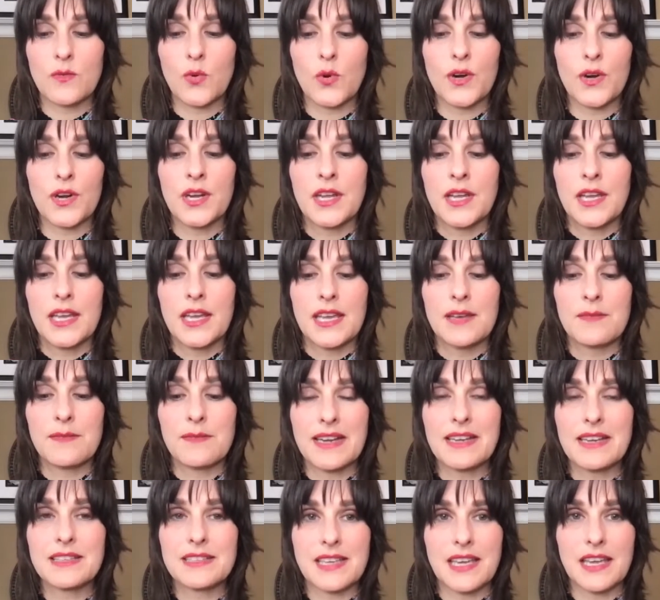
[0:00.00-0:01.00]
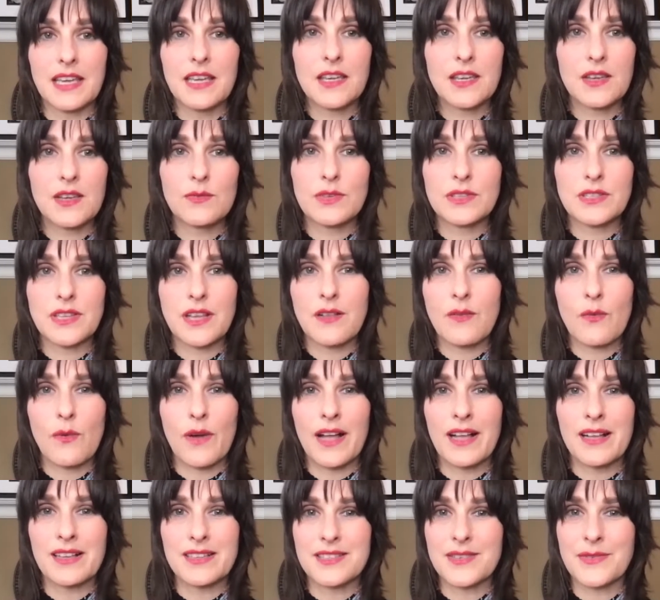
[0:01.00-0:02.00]
or it might take you a little
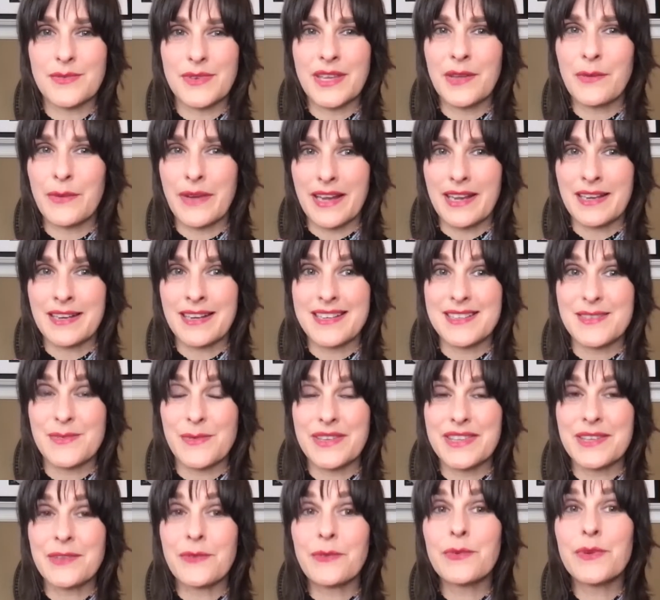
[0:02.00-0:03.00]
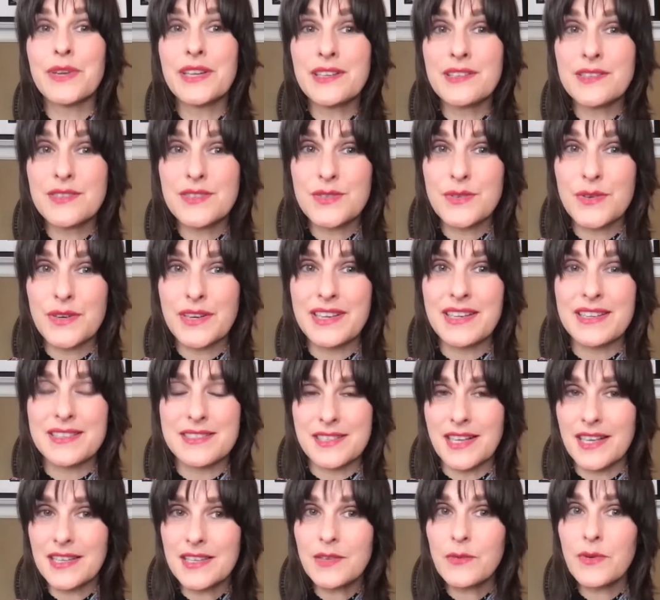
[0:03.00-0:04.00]
while to really recognize what the real story
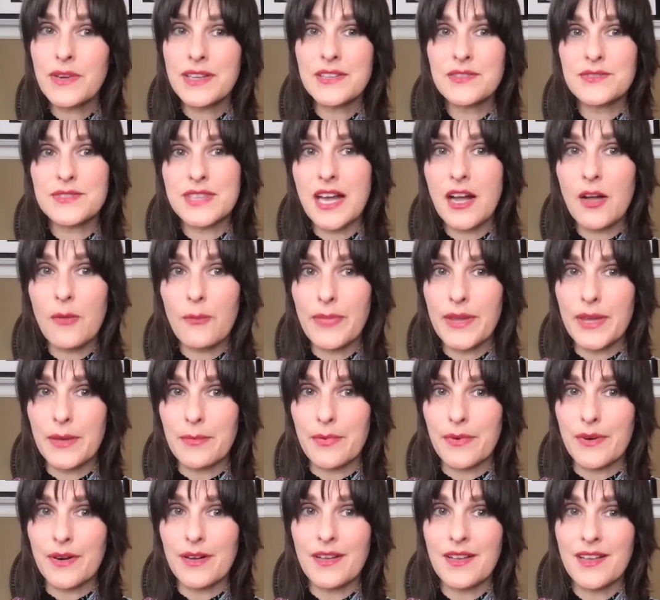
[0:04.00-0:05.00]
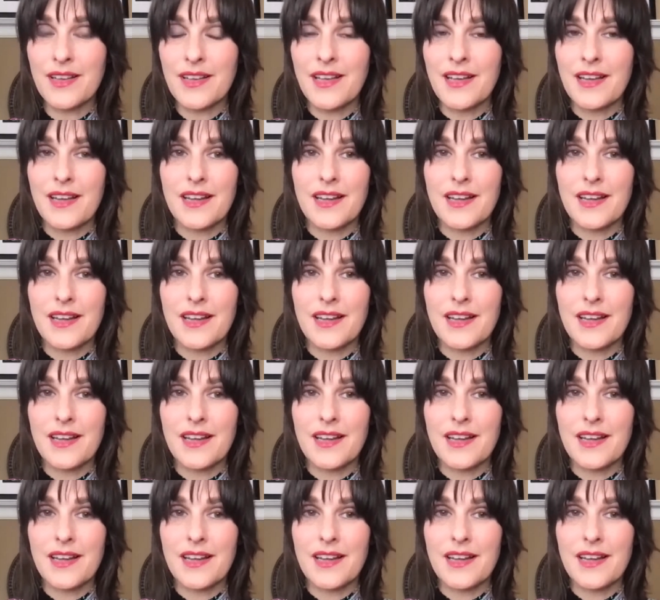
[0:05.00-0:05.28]
is, not the one you tell people,